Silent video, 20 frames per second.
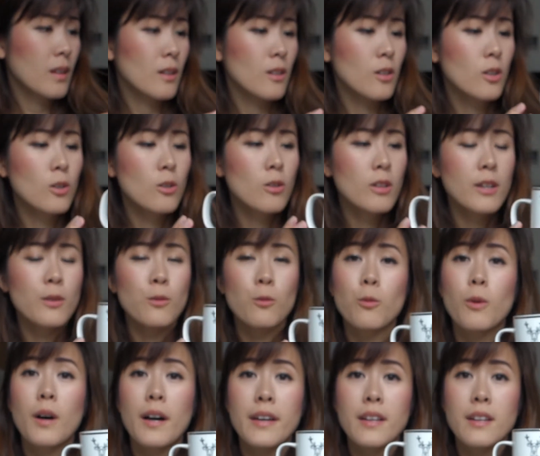gold and
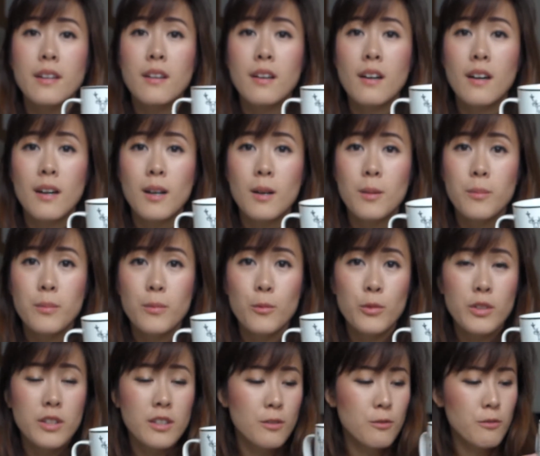white cup
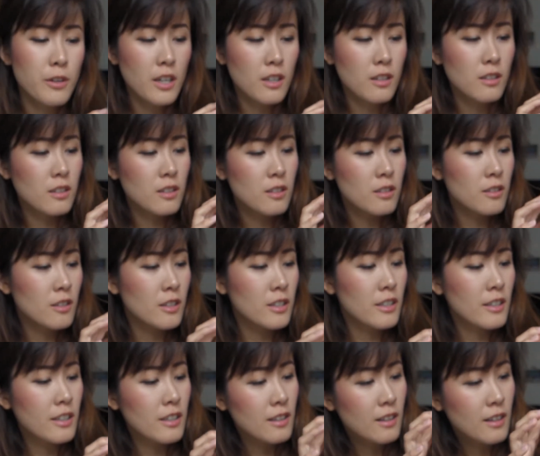with a reindeer
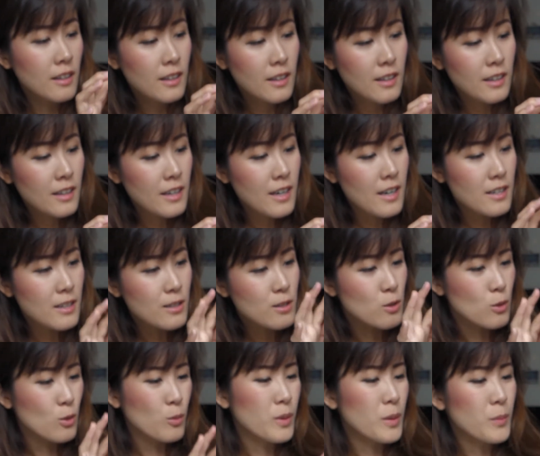on it. and it's
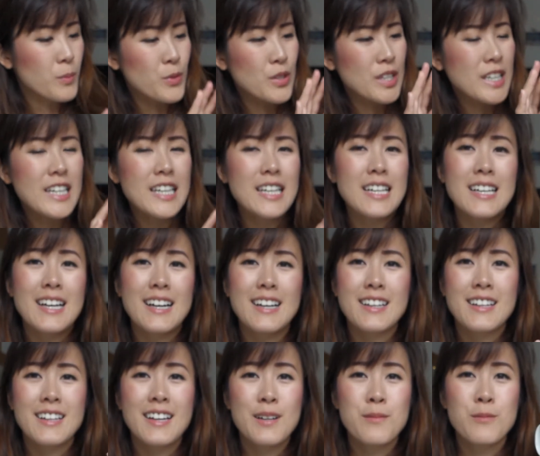super pretty.
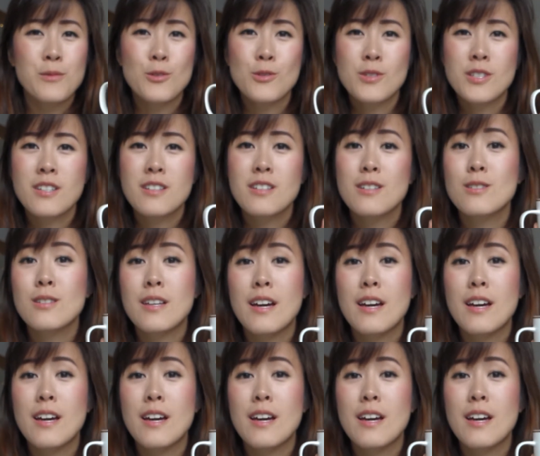I'm using this